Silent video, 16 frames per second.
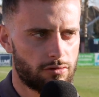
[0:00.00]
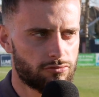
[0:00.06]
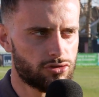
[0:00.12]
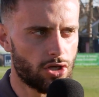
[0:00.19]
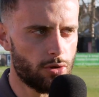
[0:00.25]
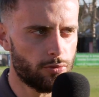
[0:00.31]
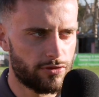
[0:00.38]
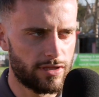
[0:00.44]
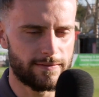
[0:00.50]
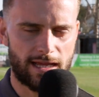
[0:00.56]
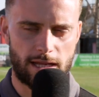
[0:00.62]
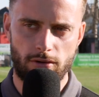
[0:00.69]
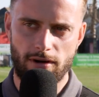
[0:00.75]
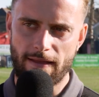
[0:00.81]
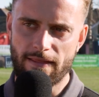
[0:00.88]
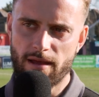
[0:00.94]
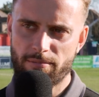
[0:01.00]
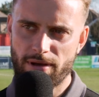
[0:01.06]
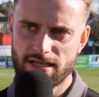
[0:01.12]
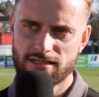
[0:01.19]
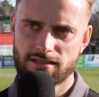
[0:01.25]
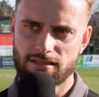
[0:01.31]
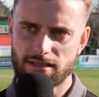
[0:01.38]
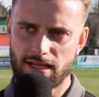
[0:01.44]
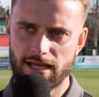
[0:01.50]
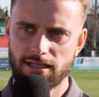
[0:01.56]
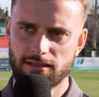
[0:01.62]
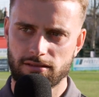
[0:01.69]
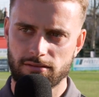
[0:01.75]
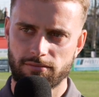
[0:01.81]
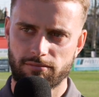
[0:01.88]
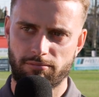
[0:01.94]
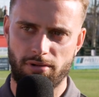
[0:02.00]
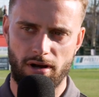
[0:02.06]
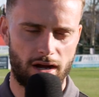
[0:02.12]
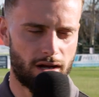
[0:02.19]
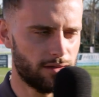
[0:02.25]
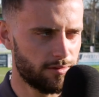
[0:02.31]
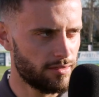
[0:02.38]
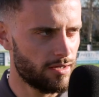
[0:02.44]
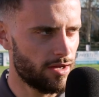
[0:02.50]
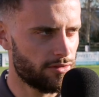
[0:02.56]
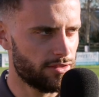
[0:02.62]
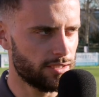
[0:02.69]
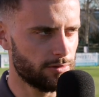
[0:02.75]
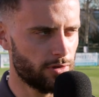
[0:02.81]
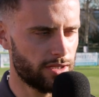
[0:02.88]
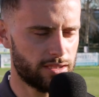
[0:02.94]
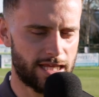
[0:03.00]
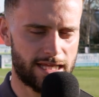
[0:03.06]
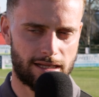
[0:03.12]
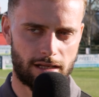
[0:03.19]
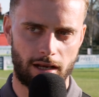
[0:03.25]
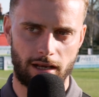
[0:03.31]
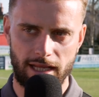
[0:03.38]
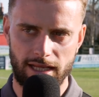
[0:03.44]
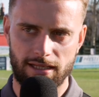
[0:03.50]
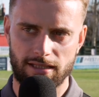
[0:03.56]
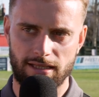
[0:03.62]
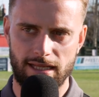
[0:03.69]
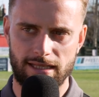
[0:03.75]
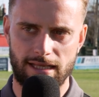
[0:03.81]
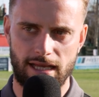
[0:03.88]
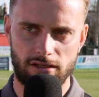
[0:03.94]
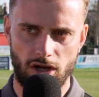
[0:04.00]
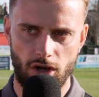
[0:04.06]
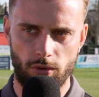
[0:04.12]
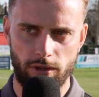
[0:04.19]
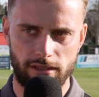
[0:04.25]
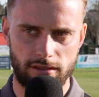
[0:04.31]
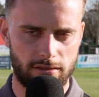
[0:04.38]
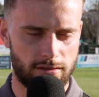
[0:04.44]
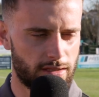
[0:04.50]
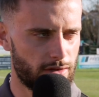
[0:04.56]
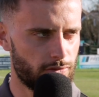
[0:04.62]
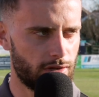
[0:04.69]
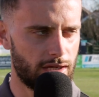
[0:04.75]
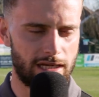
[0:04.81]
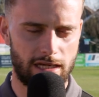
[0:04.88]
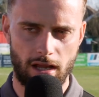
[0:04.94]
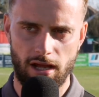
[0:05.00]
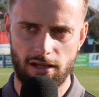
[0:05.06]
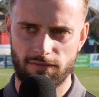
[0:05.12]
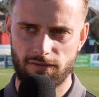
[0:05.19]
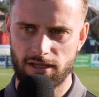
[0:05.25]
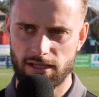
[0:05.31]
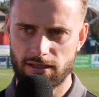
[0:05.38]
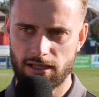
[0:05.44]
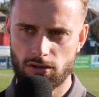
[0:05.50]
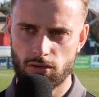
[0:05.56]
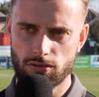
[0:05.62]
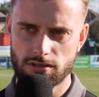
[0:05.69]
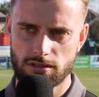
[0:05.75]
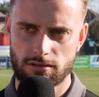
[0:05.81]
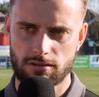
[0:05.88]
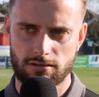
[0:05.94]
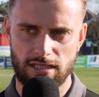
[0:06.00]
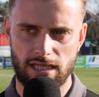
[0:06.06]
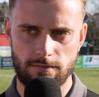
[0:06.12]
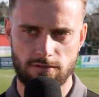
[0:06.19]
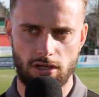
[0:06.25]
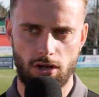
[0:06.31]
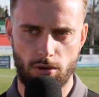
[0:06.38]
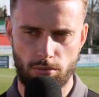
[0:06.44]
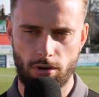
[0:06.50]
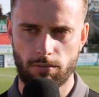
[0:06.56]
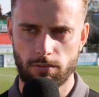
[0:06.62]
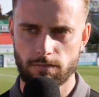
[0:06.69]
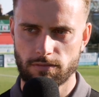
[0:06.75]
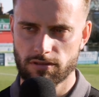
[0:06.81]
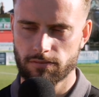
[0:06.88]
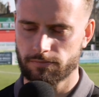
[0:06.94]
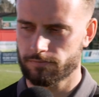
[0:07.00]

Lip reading: don't think they were at their best today, but I think when they click and they get going, they're really lively and they cause teams a lot of problems.